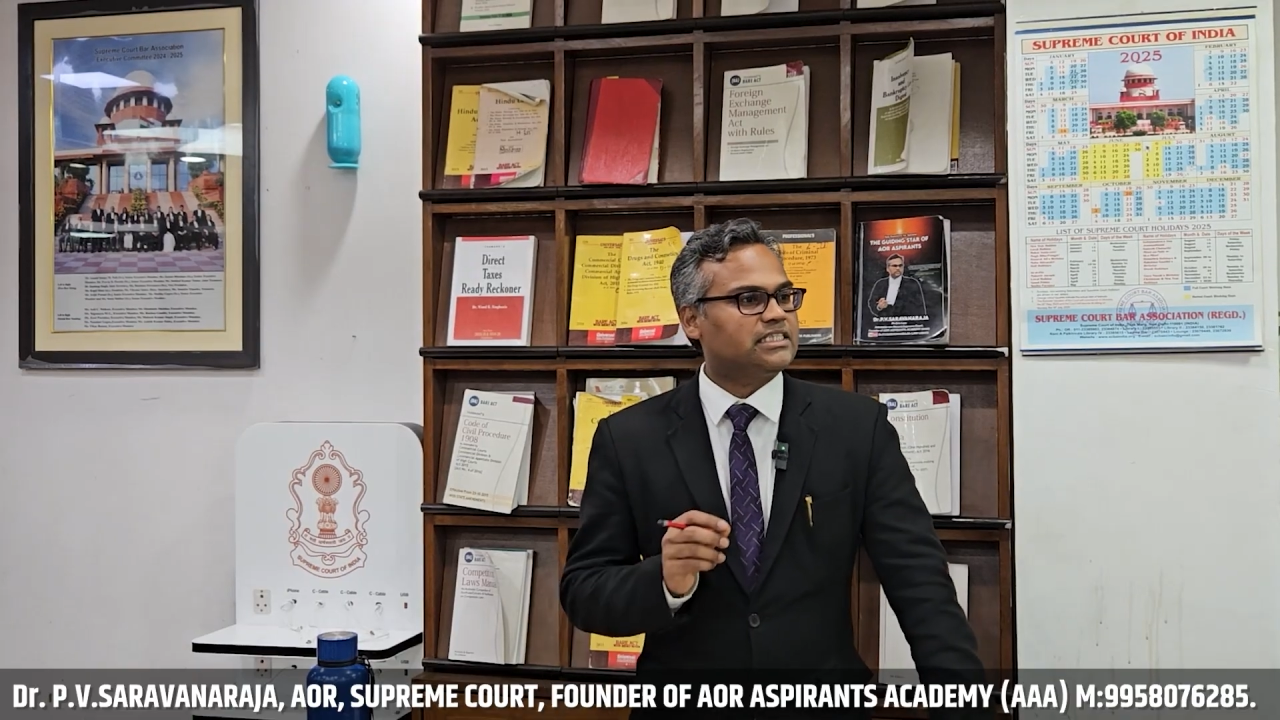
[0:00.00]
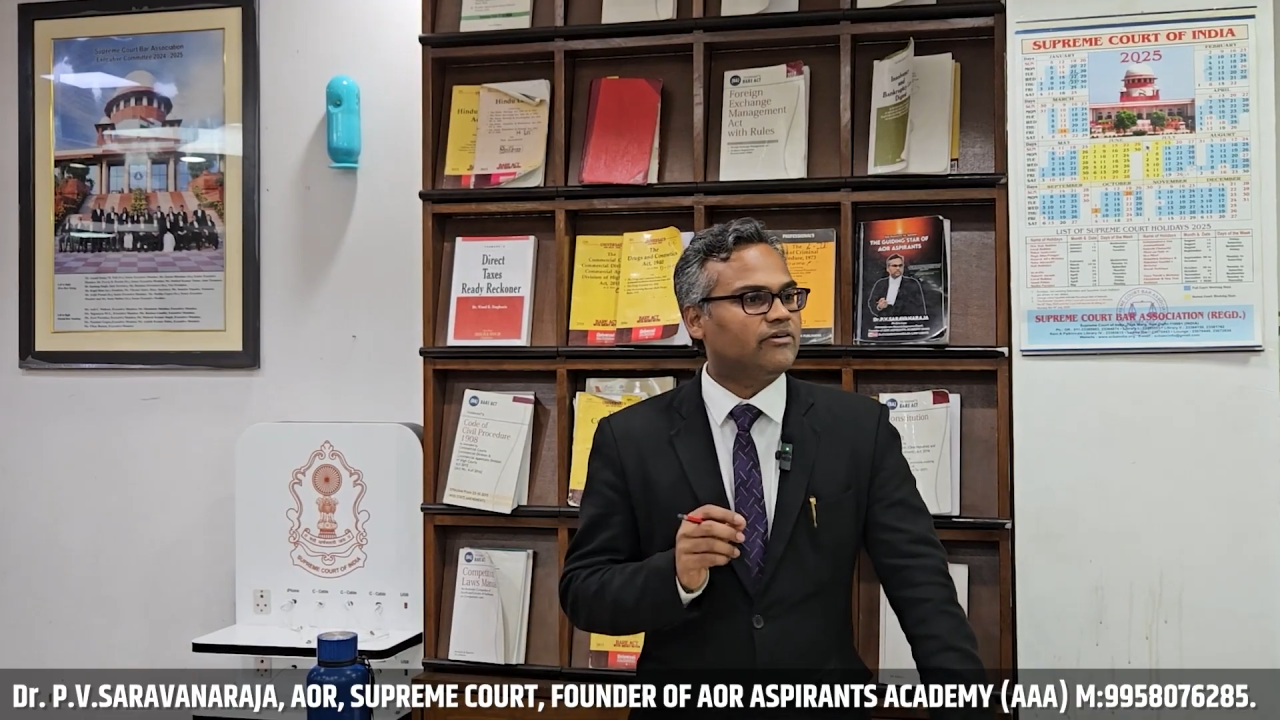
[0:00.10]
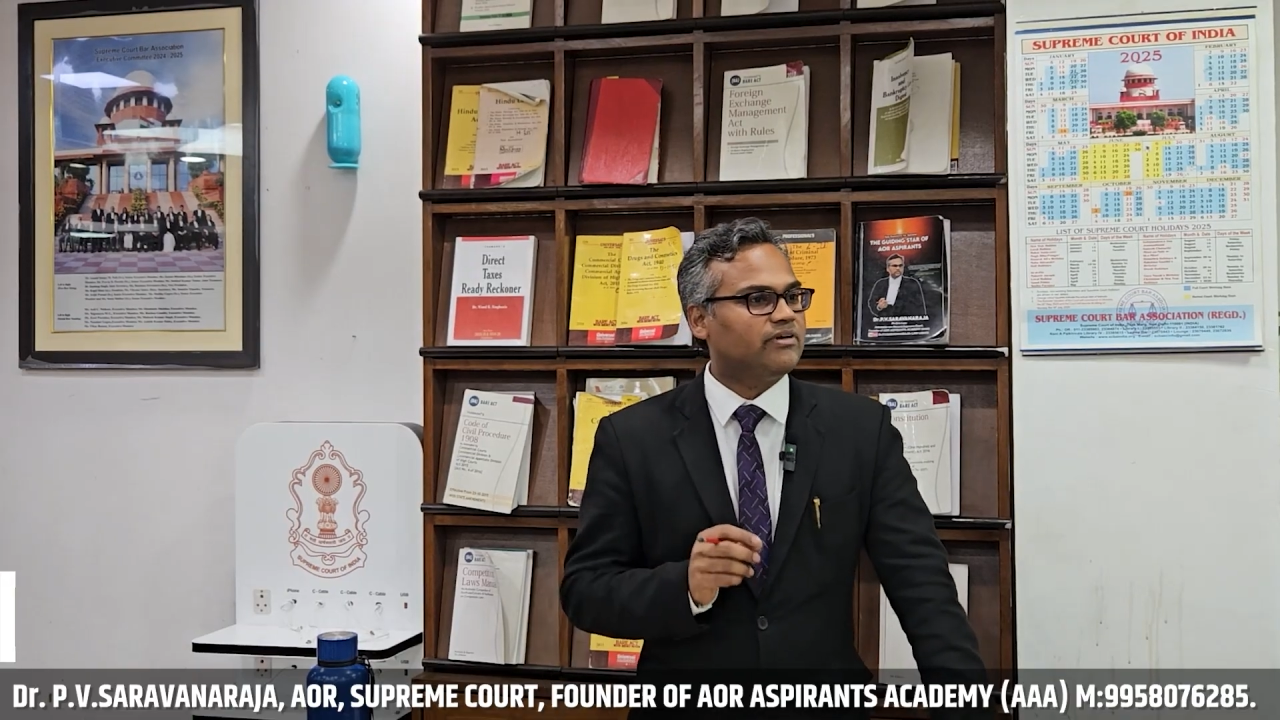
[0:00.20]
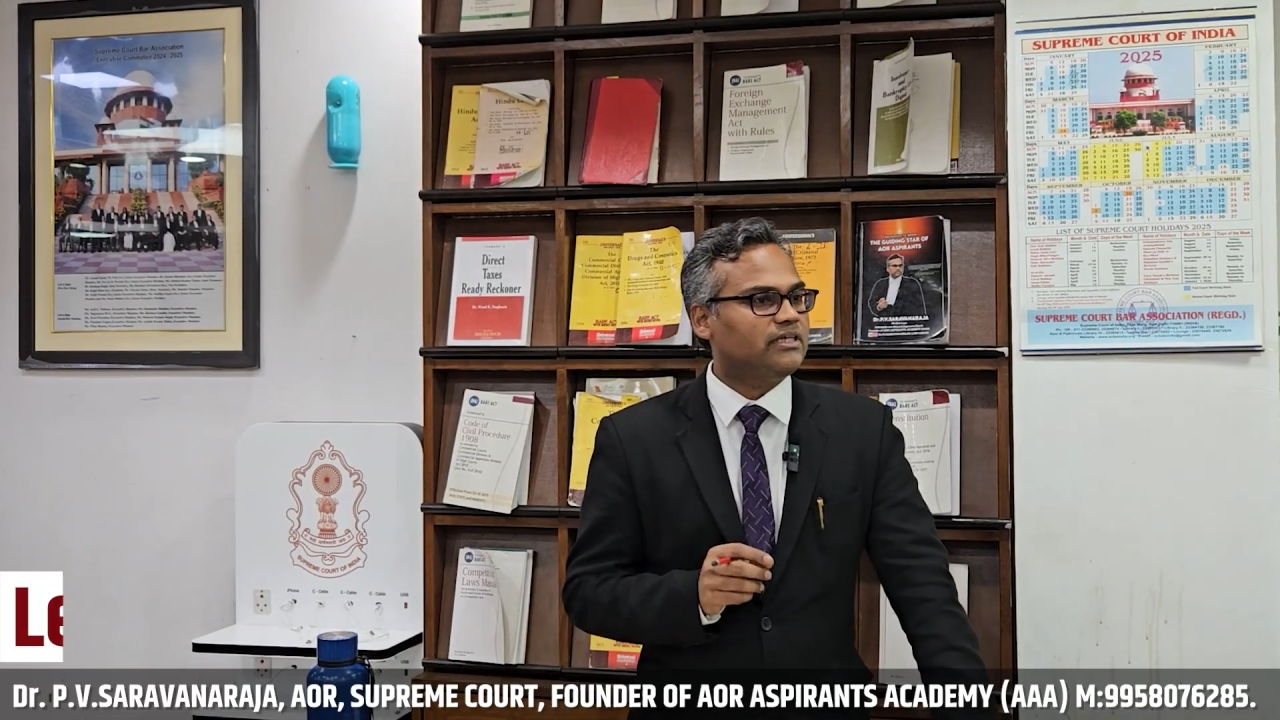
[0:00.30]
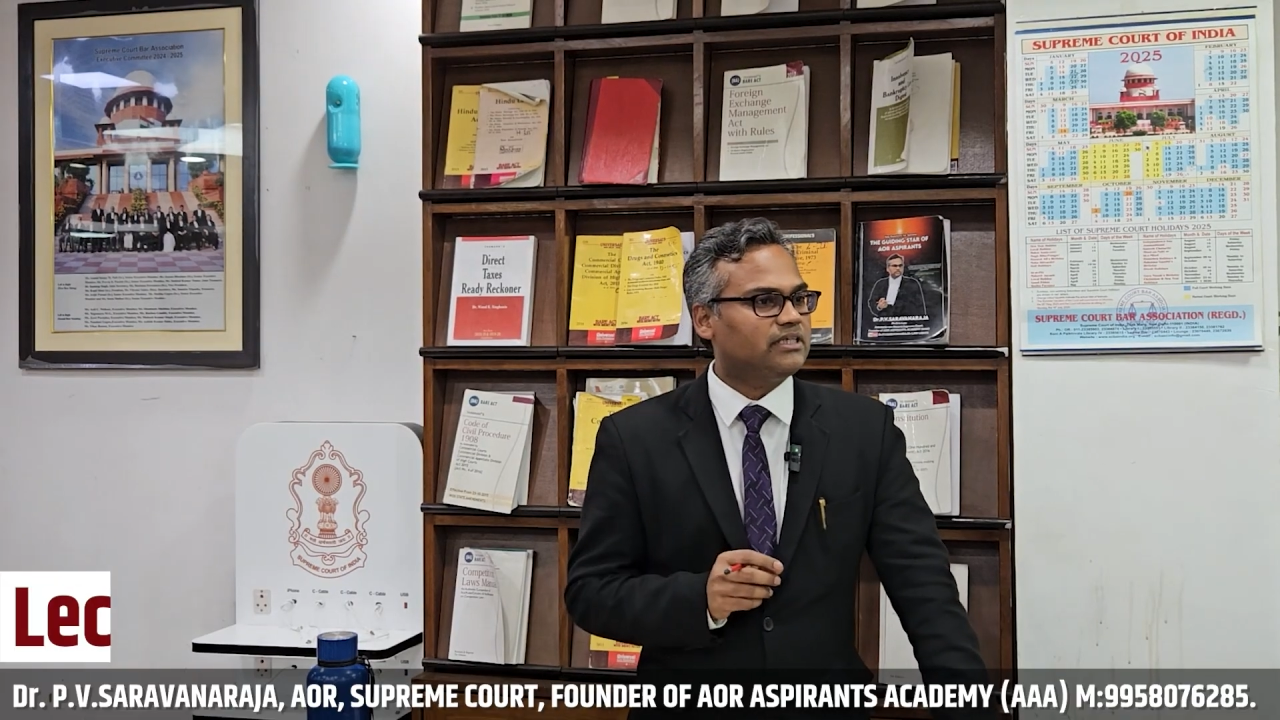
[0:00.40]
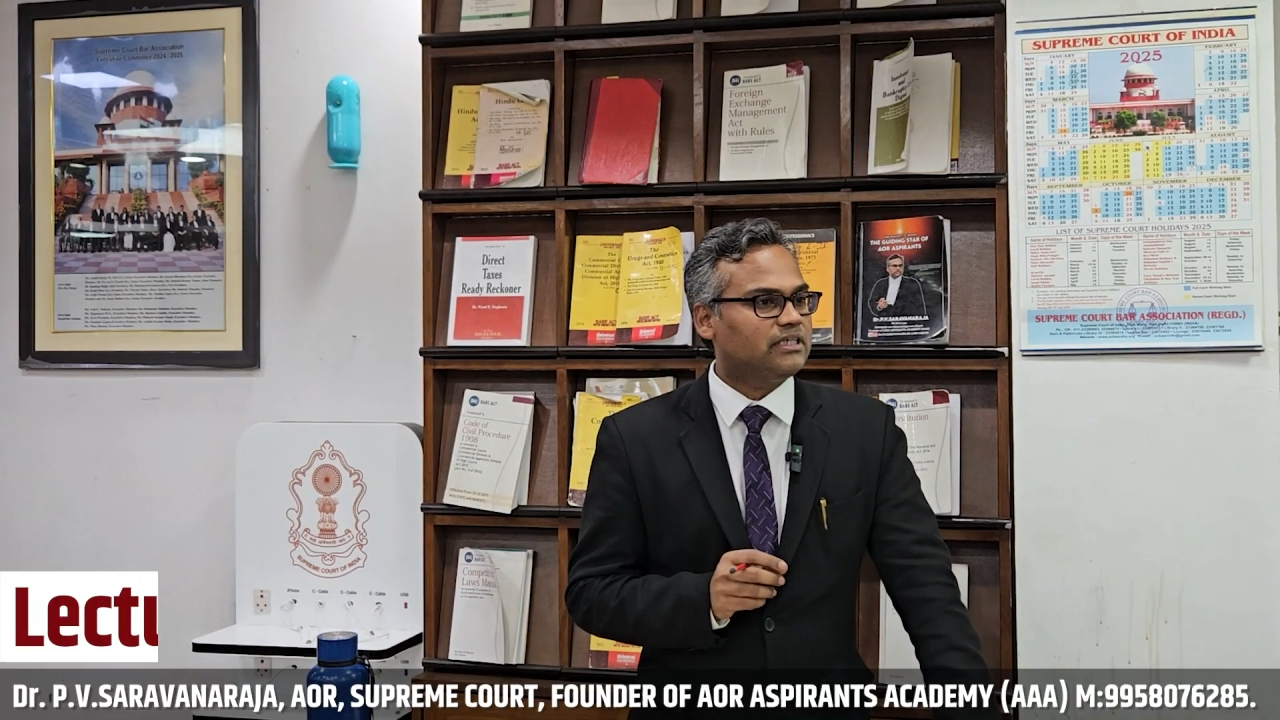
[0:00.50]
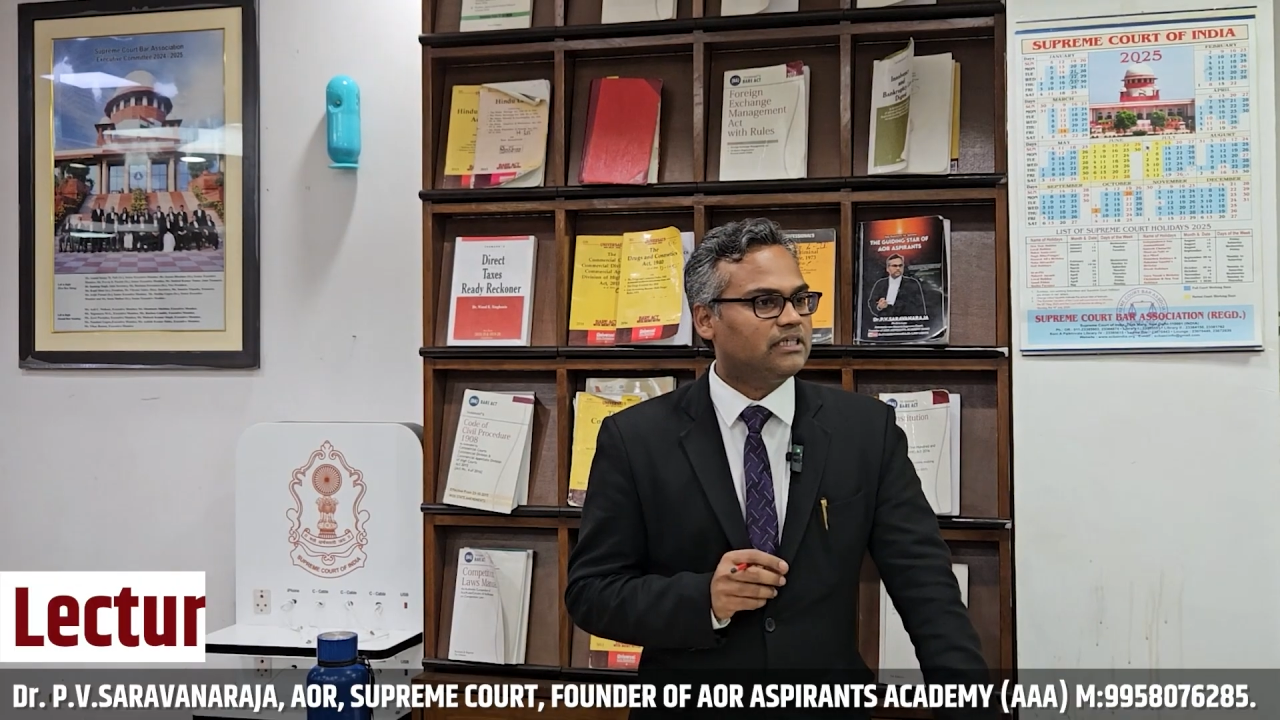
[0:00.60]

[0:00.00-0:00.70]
our